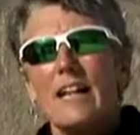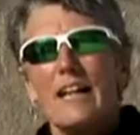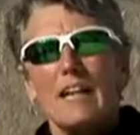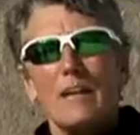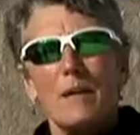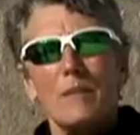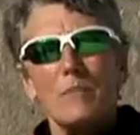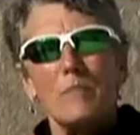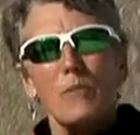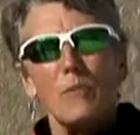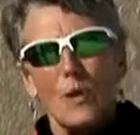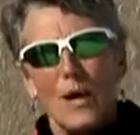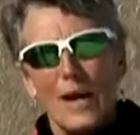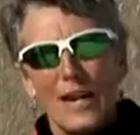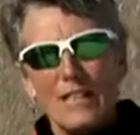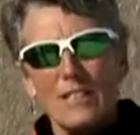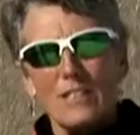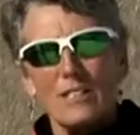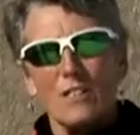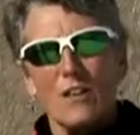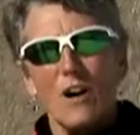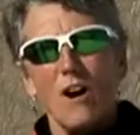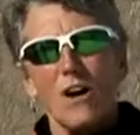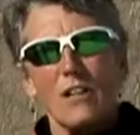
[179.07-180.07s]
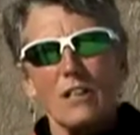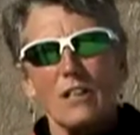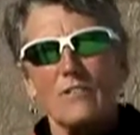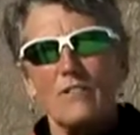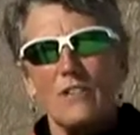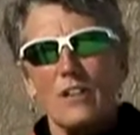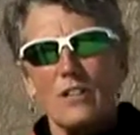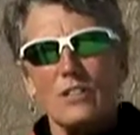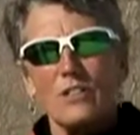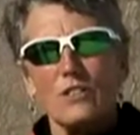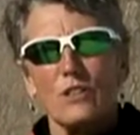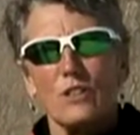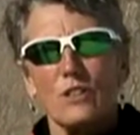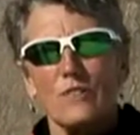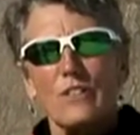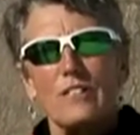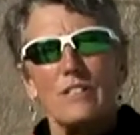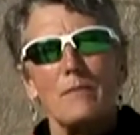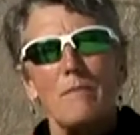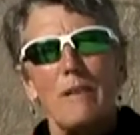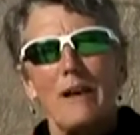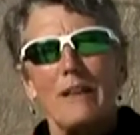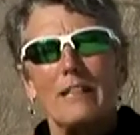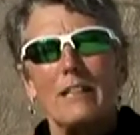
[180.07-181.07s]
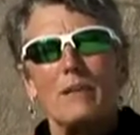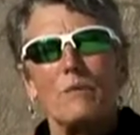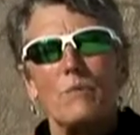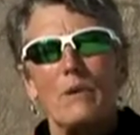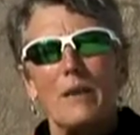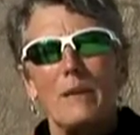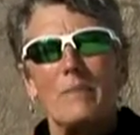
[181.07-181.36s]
embrace all of our servicemen and